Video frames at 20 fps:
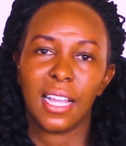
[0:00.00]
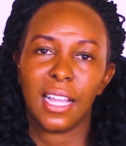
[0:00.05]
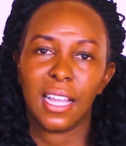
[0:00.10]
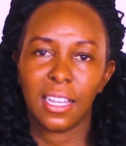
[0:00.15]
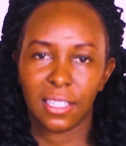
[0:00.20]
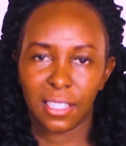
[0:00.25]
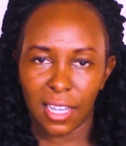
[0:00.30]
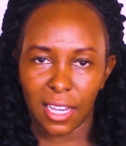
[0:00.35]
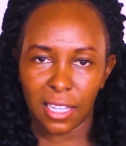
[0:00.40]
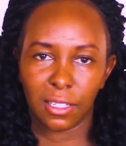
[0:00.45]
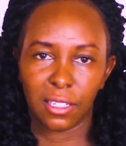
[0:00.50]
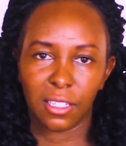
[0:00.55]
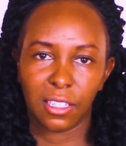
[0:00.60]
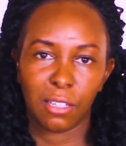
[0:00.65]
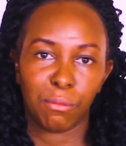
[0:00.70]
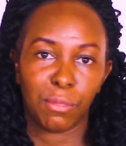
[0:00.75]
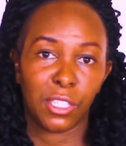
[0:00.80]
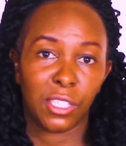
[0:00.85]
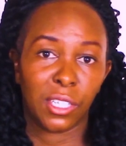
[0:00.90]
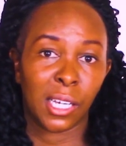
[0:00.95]
it can
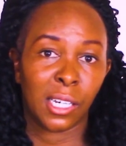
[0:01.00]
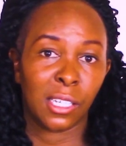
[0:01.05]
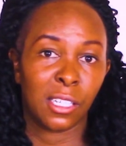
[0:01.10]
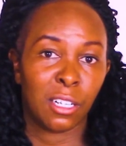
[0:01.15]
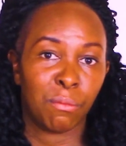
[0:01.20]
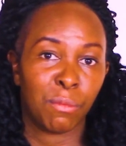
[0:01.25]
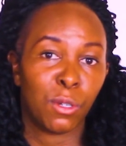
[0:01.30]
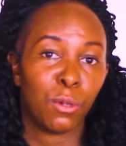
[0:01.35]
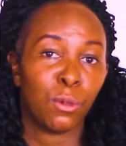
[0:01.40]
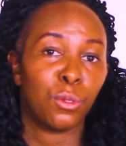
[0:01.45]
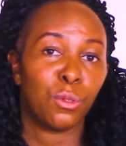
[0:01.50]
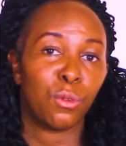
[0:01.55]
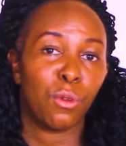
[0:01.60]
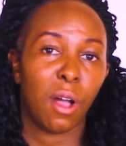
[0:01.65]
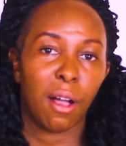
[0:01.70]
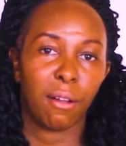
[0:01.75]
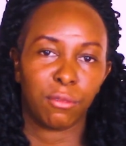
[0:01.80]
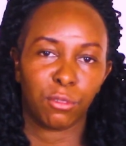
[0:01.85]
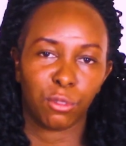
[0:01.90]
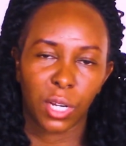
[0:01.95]
really be challenging because you
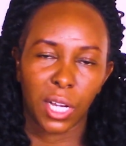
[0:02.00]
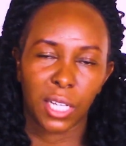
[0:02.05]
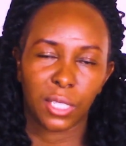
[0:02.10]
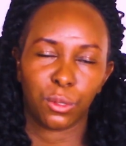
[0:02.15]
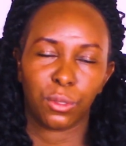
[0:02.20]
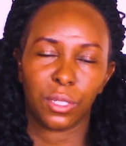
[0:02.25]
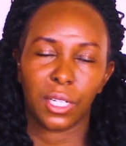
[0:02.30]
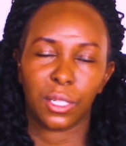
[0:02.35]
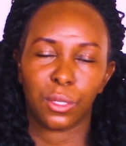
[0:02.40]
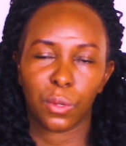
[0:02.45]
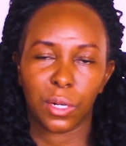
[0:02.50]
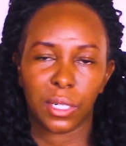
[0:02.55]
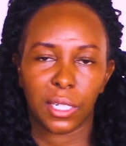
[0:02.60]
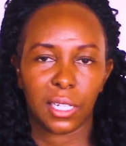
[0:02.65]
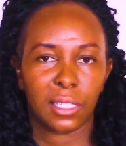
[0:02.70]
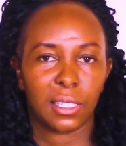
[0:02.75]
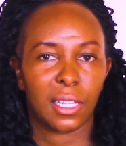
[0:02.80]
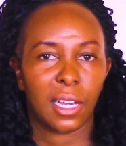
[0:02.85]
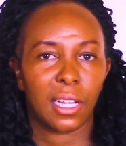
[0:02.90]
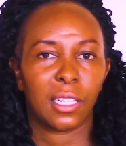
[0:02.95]
have to learn to get to
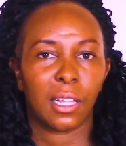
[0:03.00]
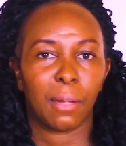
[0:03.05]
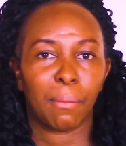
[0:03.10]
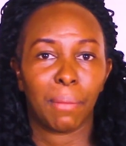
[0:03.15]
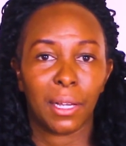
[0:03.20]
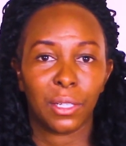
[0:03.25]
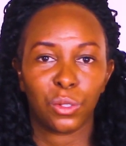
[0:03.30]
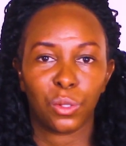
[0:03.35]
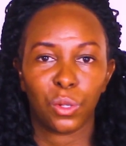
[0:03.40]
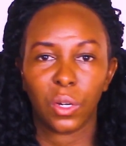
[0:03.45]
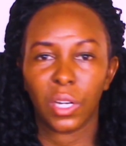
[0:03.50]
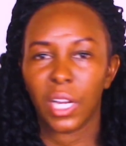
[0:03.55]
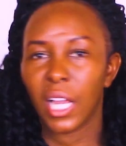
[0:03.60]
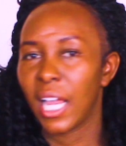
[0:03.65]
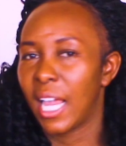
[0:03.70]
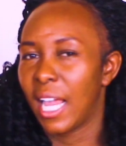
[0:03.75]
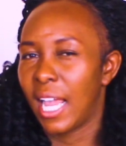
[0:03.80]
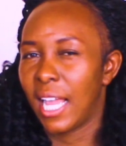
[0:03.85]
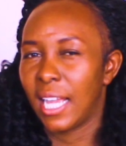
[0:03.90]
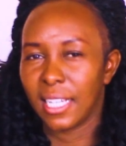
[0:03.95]
understand the person
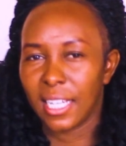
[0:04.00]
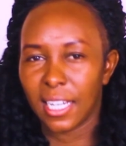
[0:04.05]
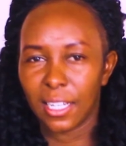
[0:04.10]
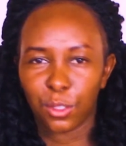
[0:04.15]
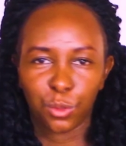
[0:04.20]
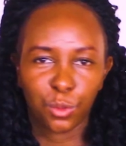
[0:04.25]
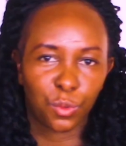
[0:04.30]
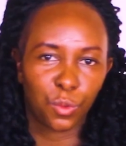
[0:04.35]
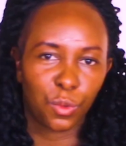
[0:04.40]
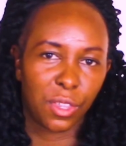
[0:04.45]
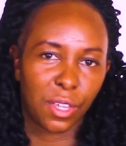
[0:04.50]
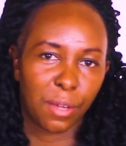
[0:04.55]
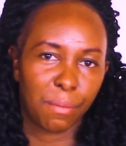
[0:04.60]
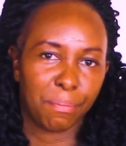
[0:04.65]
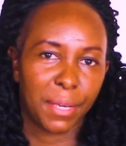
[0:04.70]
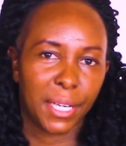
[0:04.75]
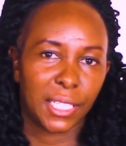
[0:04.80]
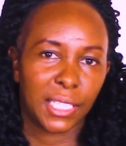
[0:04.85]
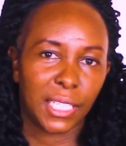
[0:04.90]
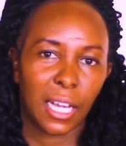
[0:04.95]
and get to know them
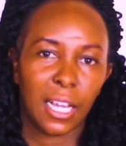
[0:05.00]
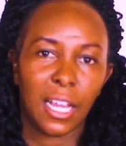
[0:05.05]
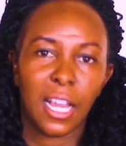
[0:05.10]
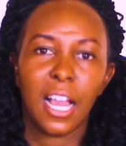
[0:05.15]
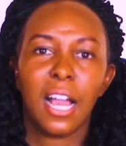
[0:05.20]
better.